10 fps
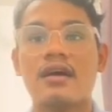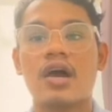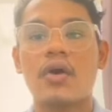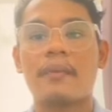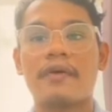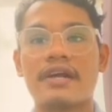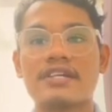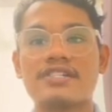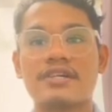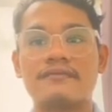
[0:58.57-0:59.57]

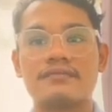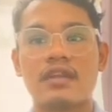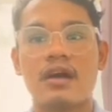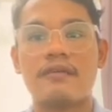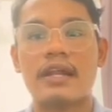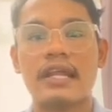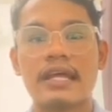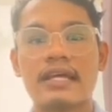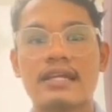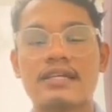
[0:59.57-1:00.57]
operation of the
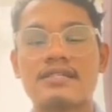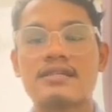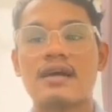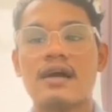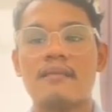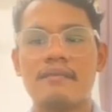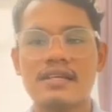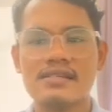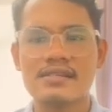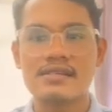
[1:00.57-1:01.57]
linked list.
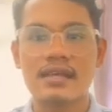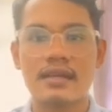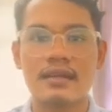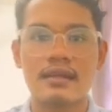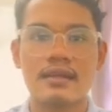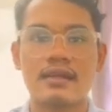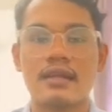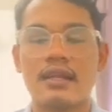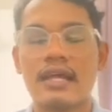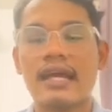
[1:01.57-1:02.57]
Please state the
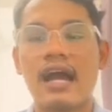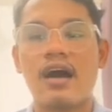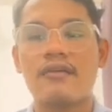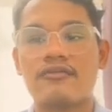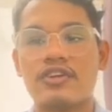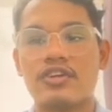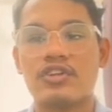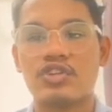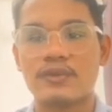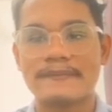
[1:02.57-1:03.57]
link of the
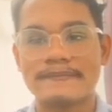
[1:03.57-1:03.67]
YouTube.